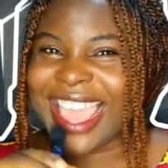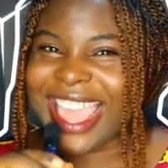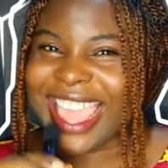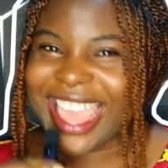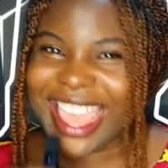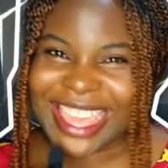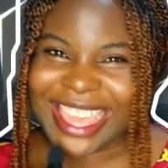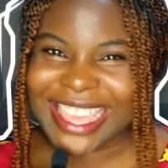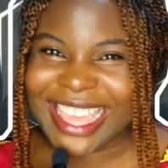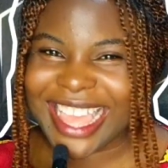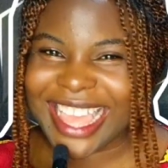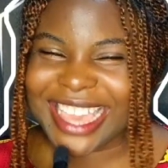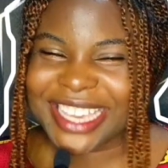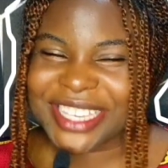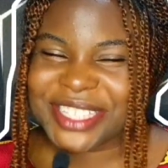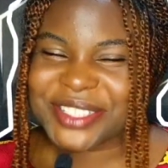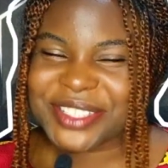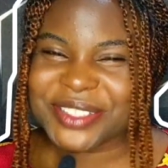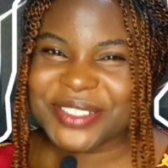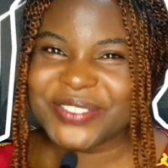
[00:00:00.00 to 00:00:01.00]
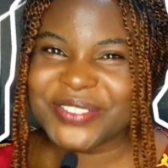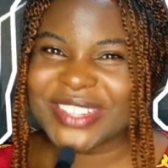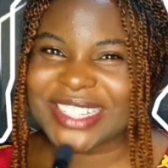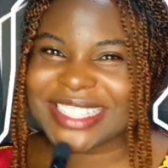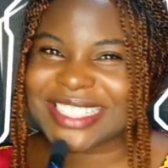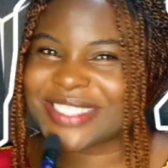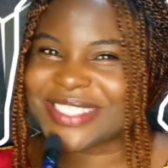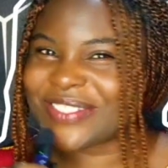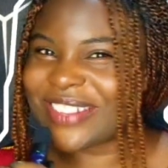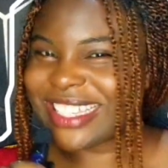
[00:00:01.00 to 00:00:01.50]
Hey guys, welcome
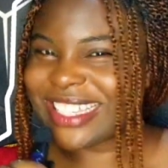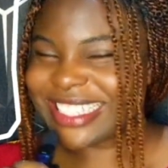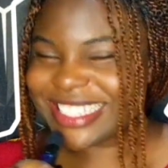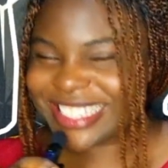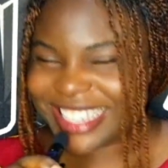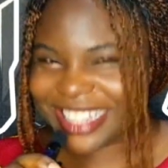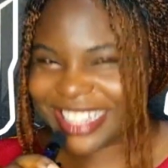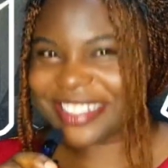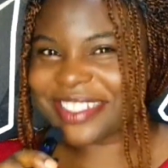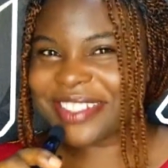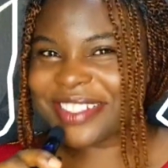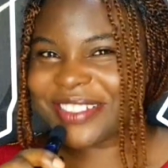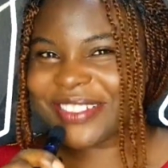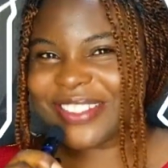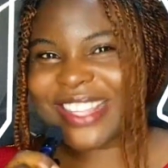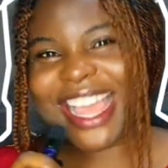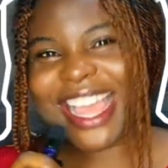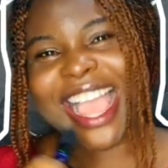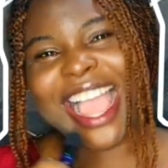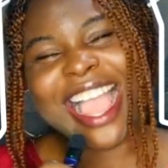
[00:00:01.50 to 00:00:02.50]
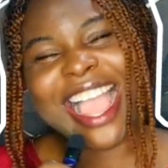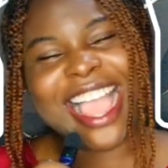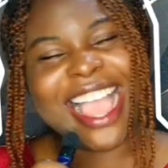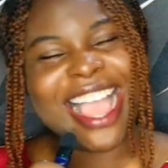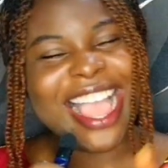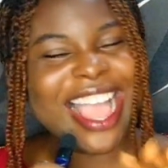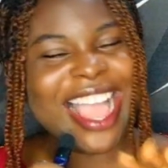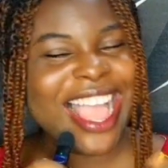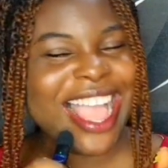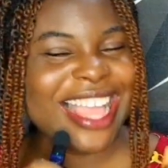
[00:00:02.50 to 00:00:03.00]
back to my channel.
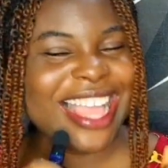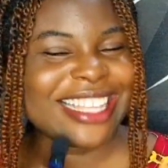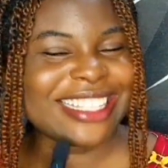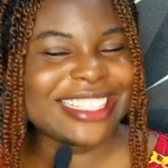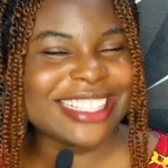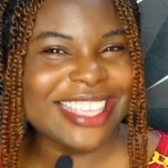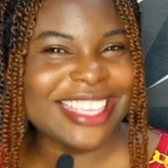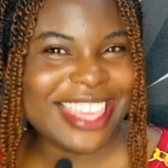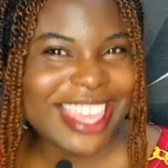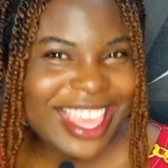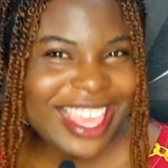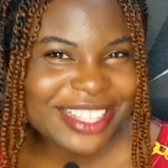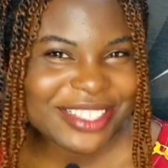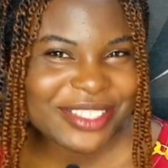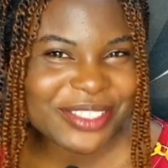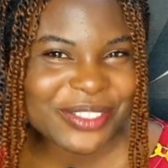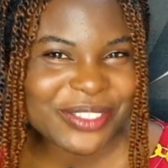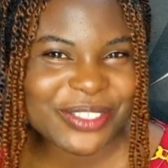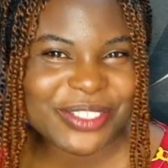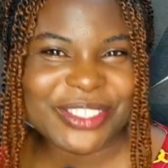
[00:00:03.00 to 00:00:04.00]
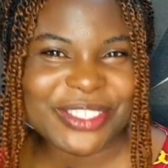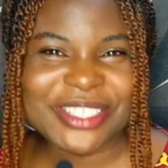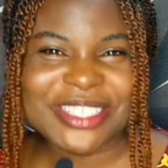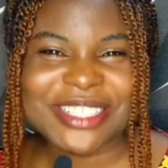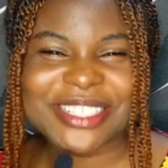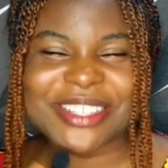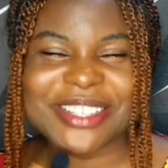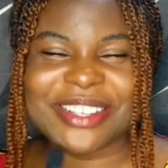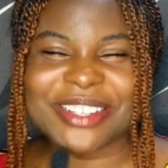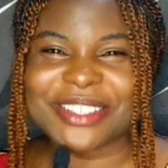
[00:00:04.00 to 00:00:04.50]
And guess who
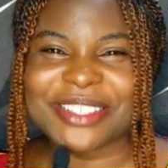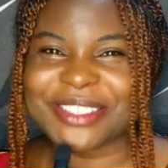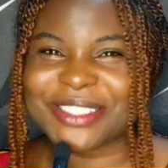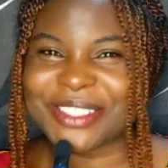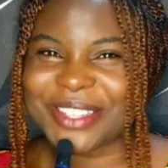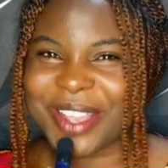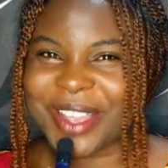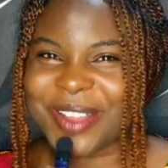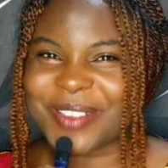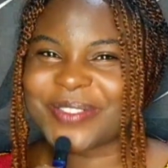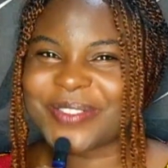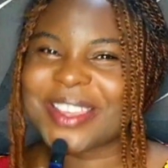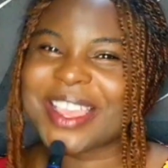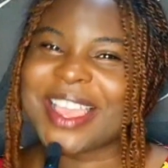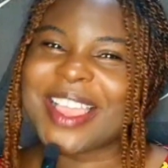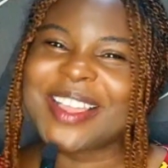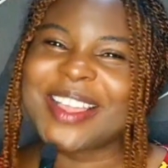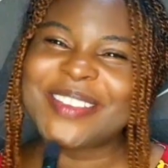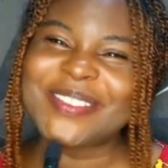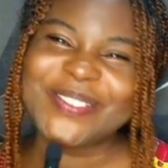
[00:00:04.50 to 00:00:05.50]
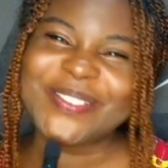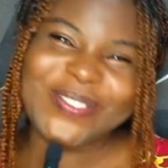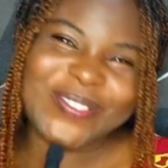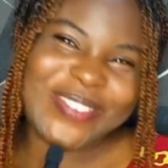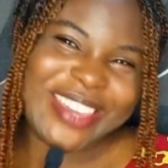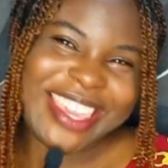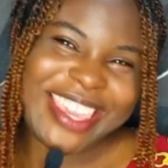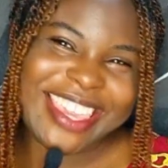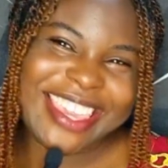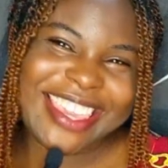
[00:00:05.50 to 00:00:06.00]
just got a job?
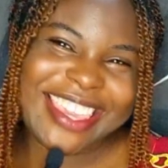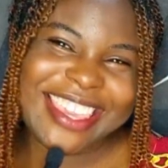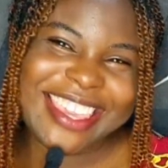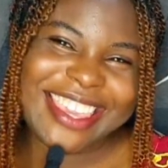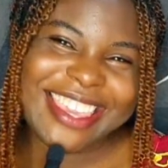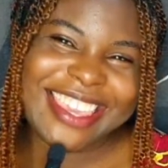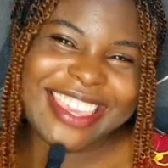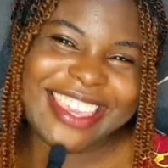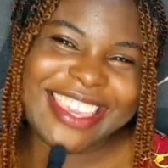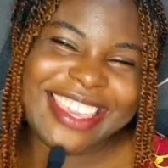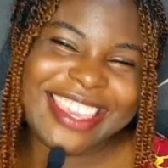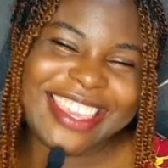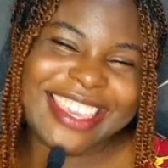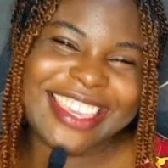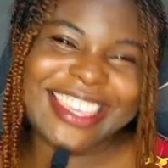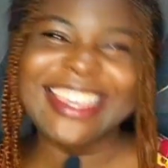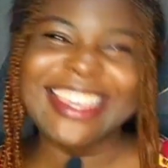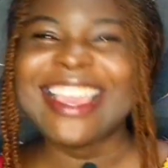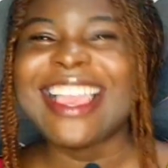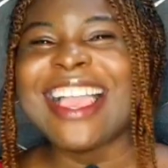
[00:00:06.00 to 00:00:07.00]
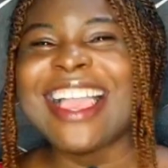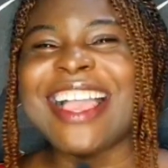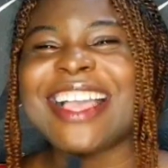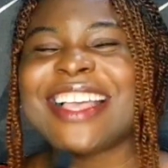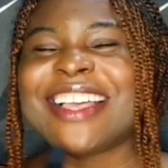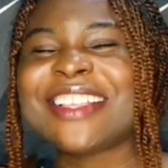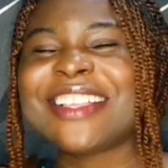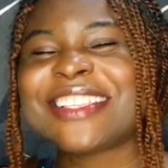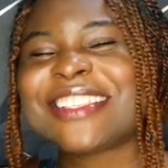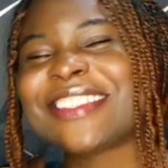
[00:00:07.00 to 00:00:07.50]
Me.
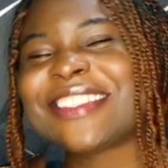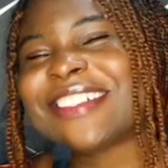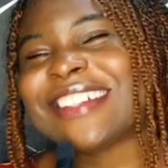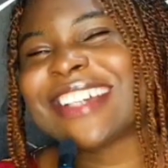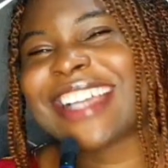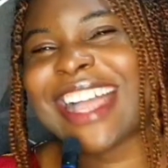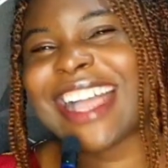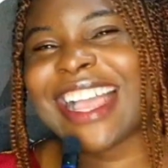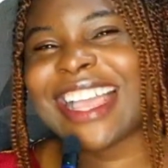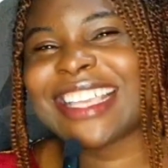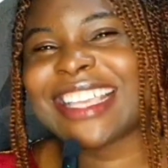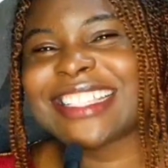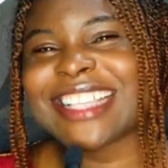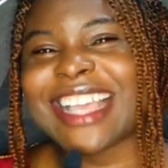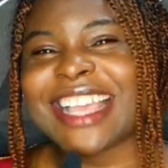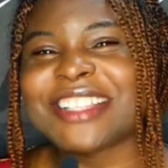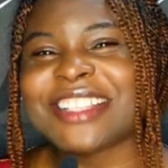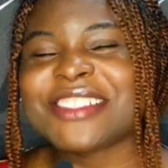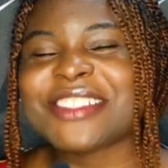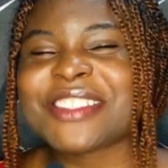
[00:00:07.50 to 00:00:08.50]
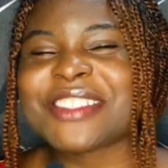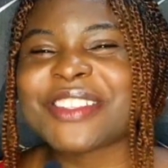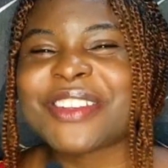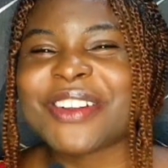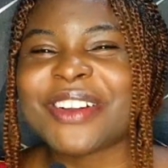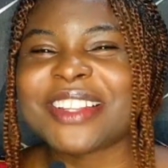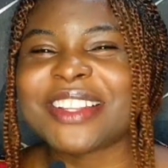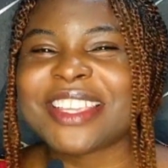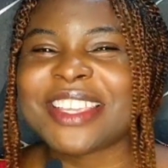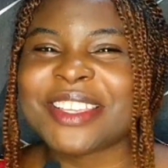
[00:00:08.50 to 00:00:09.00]
So guys, I just
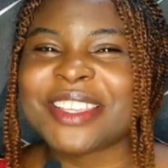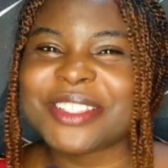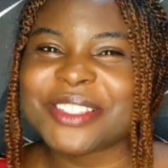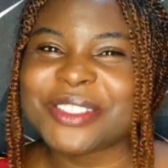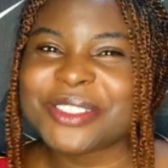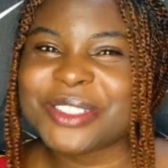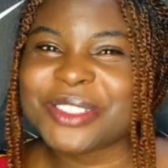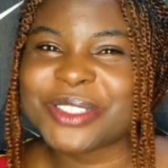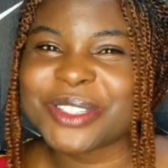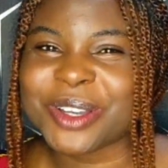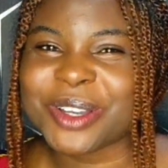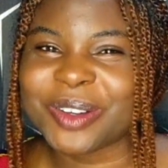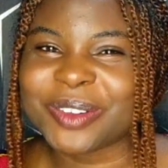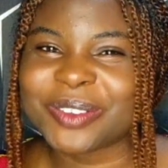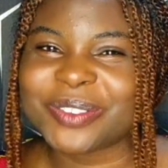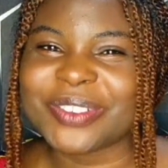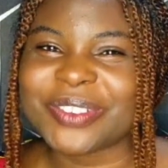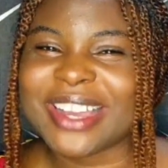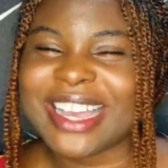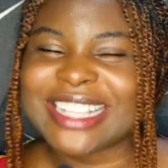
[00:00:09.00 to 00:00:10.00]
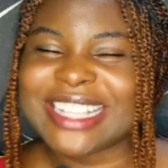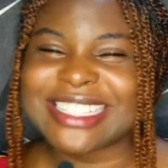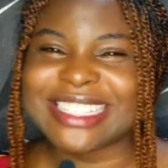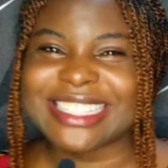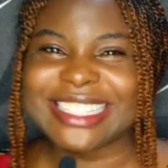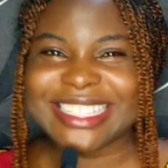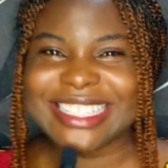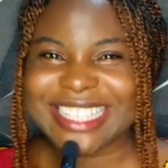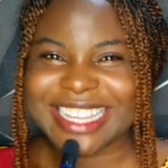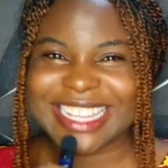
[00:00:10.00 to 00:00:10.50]
got a new job as a
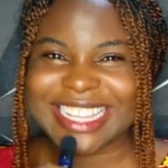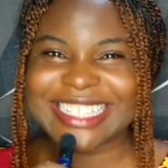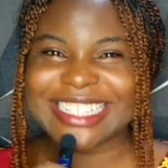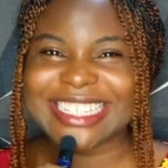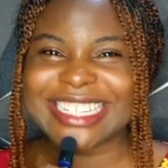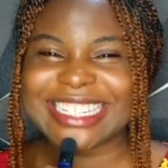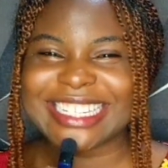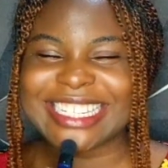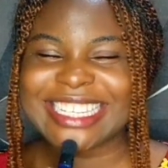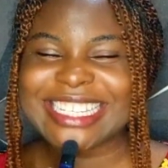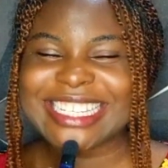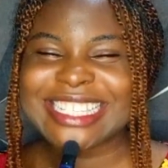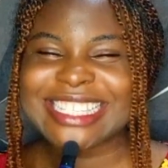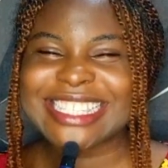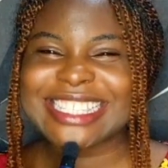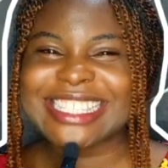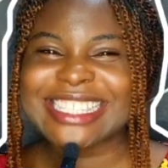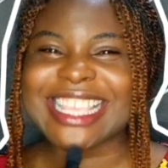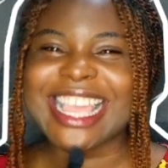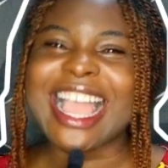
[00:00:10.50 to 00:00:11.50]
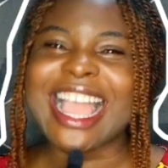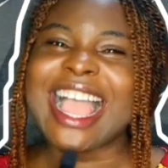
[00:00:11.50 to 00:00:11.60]
data analyst,